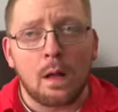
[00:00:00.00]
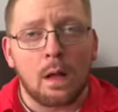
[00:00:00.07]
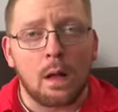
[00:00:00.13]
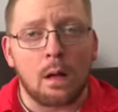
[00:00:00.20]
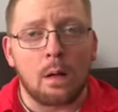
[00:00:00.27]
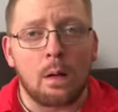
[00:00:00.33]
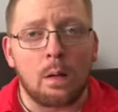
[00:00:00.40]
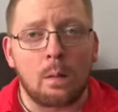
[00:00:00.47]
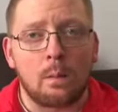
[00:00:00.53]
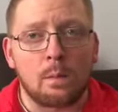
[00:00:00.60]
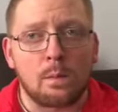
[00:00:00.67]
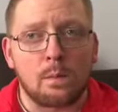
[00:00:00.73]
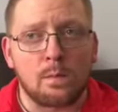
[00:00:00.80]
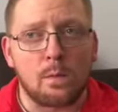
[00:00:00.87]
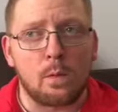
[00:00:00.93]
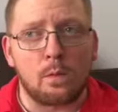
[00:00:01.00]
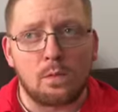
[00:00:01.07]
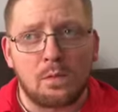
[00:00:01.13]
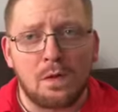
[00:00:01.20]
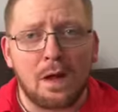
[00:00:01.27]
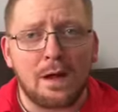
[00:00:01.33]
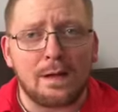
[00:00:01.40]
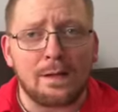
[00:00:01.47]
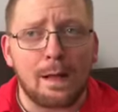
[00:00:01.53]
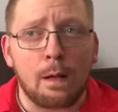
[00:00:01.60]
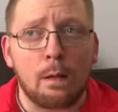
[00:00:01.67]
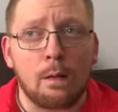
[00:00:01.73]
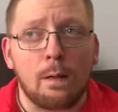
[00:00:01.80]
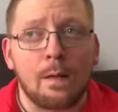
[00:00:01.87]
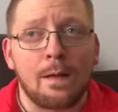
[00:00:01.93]
So check it
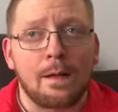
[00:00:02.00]
out.